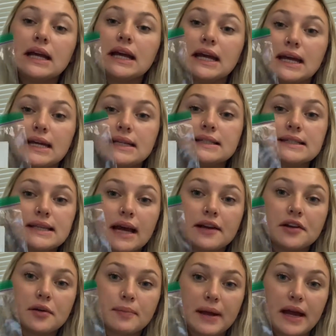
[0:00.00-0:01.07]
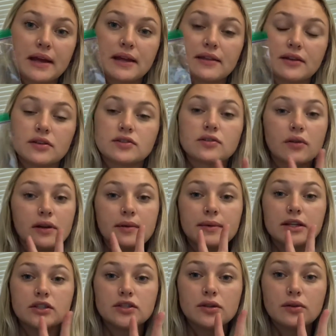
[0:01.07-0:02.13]
Inside your baggie there is going to
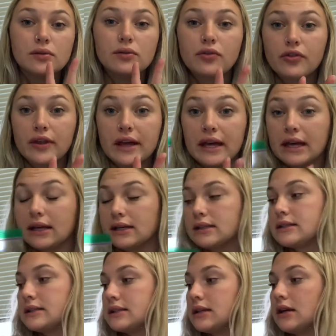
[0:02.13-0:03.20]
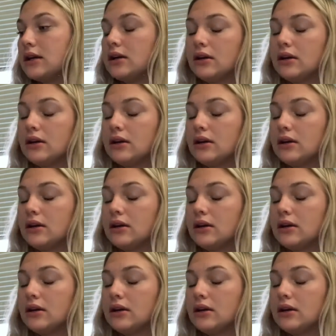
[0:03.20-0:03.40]
be two things.